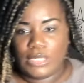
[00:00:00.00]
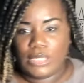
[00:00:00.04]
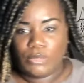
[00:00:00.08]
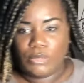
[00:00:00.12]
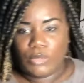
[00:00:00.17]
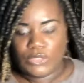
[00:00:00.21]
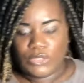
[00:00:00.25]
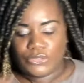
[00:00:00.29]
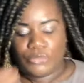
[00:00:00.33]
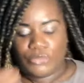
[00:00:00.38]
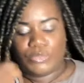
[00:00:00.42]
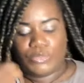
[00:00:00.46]

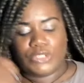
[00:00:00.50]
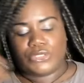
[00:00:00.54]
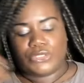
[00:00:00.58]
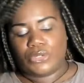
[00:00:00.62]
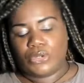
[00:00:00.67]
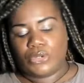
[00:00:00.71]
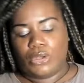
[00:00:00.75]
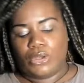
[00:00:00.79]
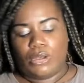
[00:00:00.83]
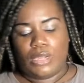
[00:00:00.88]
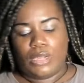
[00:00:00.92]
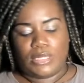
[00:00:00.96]
What your
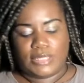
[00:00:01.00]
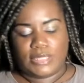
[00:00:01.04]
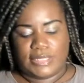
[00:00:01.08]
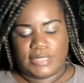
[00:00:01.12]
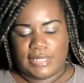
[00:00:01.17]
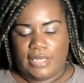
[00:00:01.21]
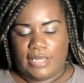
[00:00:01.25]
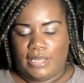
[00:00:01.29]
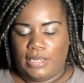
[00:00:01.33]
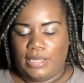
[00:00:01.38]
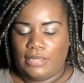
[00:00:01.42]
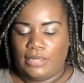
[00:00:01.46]
cards
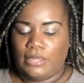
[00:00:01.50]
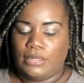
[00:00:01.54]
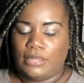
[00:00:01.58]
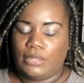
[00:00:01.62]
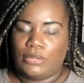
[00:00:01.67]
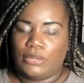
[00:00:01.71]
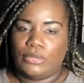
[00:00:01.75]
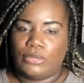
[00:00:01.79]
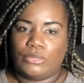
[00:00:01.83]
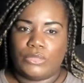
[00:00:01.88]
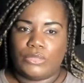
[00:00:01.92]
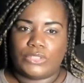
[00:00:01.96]
say.
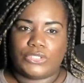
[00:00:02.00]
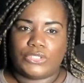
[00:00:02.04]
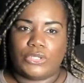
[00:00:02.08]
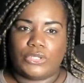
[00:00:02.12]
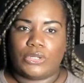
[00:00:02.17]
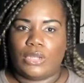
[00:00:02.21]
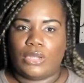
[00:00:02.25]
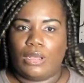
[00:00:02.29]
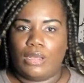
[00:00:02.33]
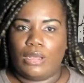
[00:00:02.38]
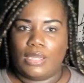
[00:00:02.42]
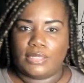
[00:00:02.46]
What your
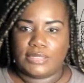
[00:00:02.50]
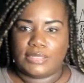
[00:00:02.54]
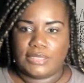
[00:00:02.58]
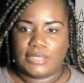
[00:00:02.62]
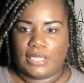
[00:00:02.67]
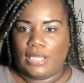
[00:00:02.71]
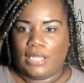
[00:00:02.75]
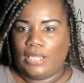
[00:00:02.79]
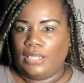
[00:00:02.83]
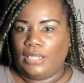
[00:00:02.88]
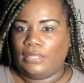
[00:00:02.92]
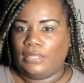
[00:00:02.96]
cards
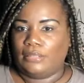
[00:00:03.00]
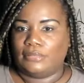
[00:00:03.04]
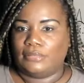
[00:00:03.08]
say.